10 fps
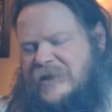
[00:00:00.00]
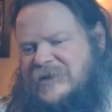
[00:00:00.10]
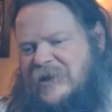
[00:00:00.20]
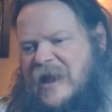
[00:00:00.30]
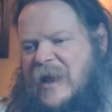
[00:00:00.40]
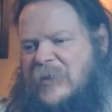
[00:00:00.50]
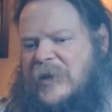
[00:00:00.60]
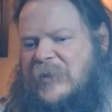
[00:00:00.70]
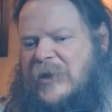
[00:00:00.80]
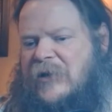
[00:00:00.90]
that's going to
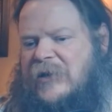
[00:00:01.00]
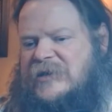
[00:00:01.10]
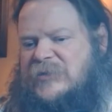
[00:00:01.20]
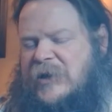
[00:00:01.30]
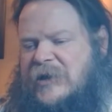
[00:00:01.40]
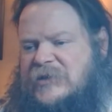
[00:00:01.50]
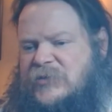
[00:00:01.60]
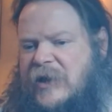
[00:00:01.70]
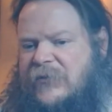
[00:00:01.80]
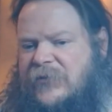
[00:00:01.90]
happen, to be honest, because
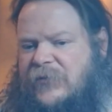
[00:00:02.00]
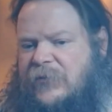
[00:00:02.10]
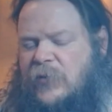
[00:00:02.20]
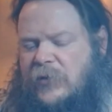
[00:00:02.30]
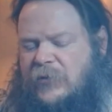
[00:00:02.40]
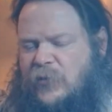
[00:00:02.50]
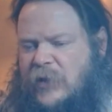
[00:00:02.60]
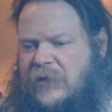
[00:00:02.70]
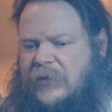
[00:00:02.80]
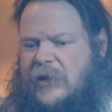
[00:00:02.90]
we have
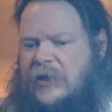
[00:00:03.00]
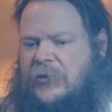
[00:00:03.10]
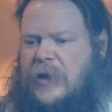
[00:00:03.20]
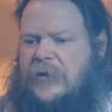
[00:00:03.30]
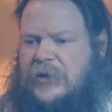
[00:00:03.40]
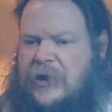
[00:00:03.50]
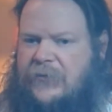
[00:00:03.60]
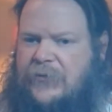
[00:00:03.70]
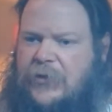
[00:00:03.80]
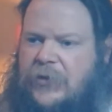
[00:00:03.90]
a lot of ground to
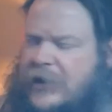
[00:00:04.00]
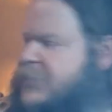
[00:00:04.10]
cover, and